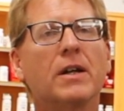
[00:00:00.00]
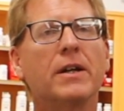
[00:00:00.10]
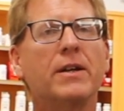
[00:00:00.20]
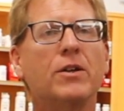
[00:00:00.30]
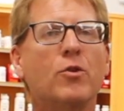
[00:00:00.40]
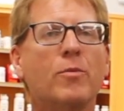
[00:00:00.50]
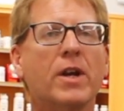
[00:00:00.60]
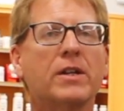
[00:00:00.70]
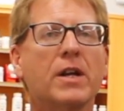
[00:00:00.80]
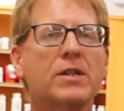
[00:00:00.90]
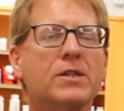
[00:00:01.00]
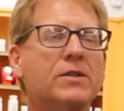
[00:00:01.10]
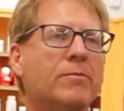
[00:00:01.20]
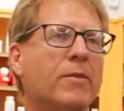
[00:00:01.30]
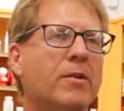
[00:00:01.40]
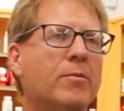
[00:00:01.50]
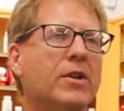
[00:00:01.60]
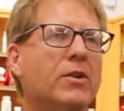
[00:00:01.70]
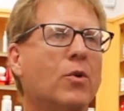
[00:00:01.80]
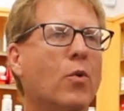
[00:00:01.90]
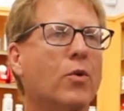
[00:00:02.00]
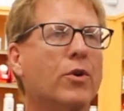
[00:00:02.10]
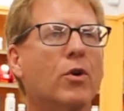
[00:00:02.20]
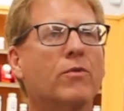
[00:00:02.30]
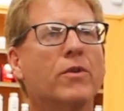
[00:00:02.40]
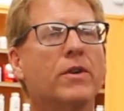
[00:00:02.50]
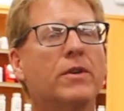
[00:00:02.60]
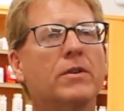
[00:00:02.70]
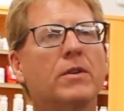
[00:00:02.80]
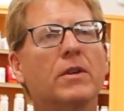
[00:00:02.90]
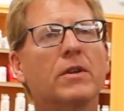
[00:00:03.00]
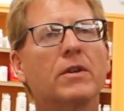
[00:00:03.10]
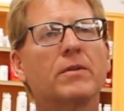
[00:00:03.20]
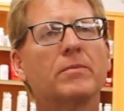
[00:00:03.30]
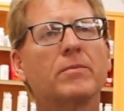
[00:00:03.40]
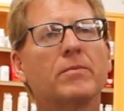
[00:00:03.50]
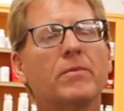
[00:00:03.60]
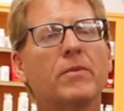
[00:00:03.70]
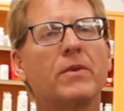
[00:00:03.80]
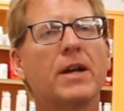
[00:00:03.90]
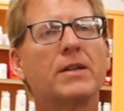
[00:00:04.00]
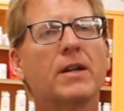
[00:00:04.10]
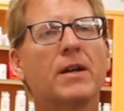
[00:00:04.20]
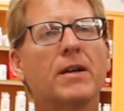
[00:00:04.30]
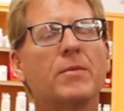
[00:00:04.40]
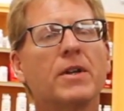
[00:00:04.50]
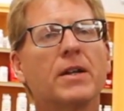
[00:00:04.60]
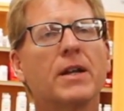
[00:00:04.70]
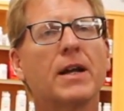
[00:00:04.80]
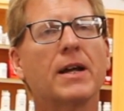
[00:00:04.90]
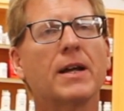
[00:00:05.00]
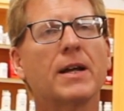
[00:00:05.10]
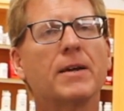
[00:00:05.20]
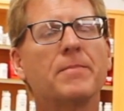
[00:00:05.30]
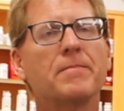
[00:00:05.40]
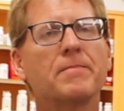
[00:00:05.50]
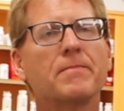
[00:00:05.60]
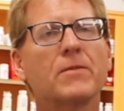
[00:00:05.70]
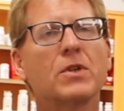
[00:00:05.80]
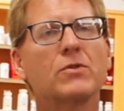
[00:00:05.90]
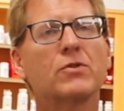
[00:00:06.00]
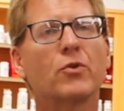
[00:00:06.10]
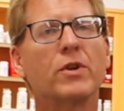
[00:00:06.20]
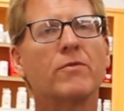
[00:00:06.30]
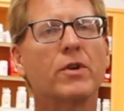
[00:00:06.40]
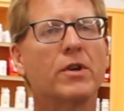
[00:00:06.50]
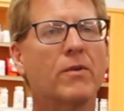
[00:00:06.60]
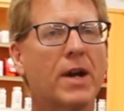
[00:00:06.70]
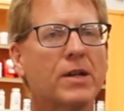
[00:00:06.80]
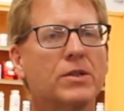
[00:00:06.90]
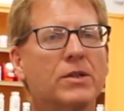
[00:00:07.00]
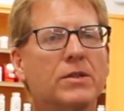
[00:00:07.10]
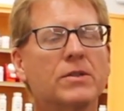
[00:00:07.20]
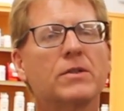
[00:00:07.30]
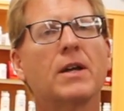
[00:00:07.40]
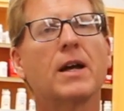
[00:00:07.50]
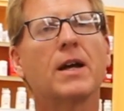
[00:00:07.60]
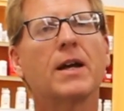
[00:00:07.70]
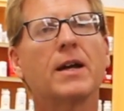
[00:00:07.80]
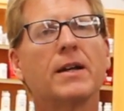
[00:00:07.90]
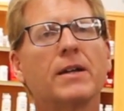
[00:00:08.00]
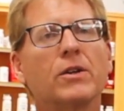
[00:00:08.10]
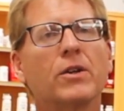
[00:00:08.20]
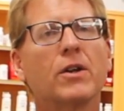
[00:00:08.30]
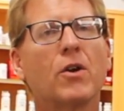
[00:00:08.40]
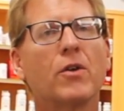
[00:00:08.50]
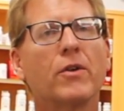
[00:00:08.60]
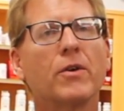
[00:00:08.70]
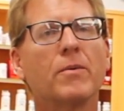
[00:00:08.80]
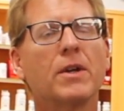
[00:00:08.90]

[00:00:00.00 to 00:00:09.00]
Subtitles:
any new medications that might have been ordered over the nighttime, and I screen for interactions. I look at all their